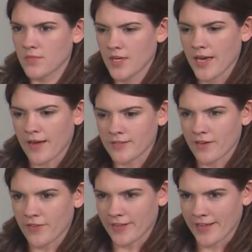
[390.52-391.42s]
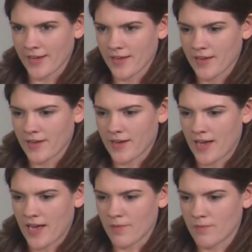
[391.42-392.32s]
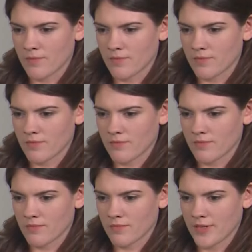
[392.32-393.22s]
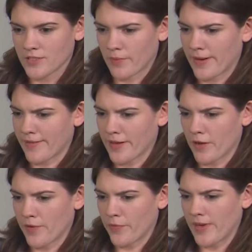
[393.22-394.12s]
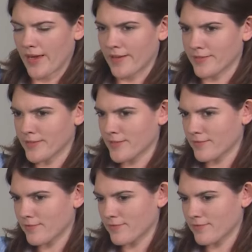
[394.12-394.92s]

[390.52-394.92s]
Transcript: Yeah, definitely. It's a way to let go on the weekends.